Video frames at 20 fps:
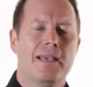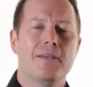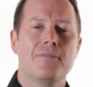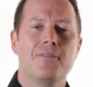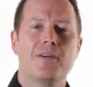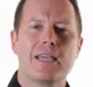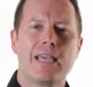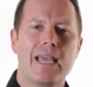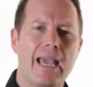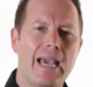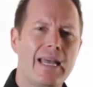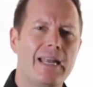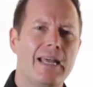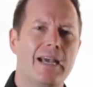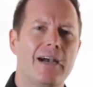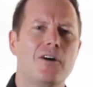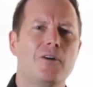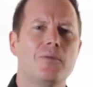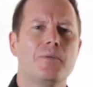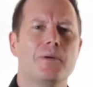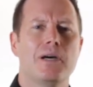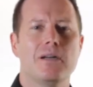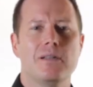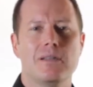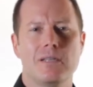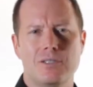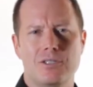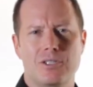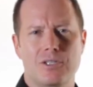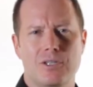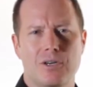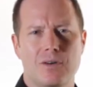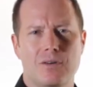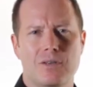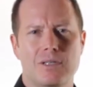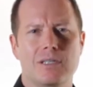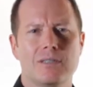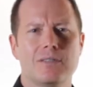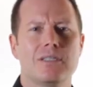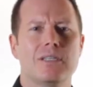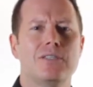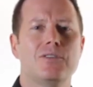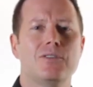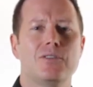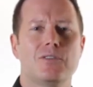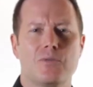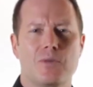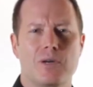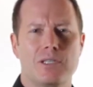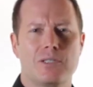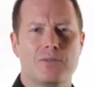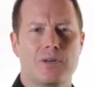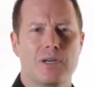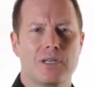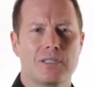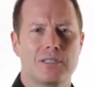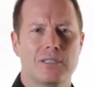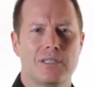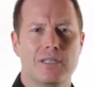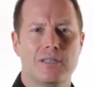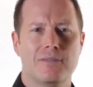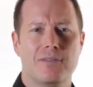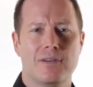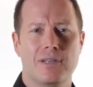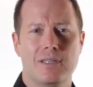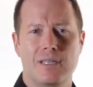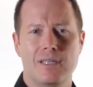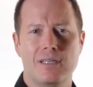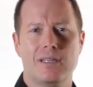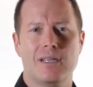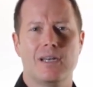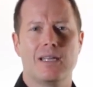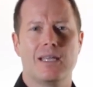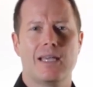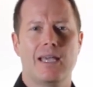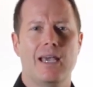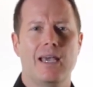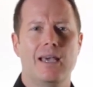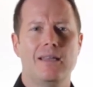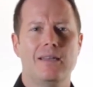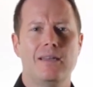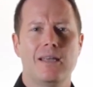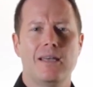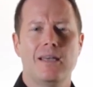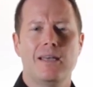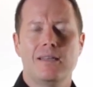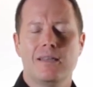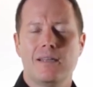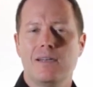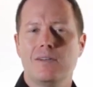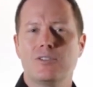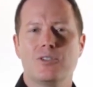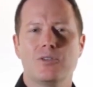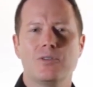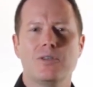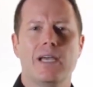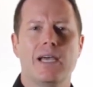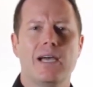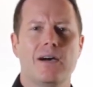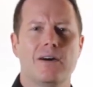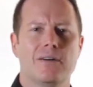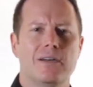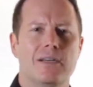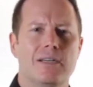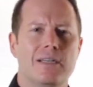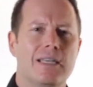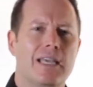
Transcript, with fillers: If I can help, I'll let you know and I'll send you in the right direction. If I think that I can, then I'll show you how.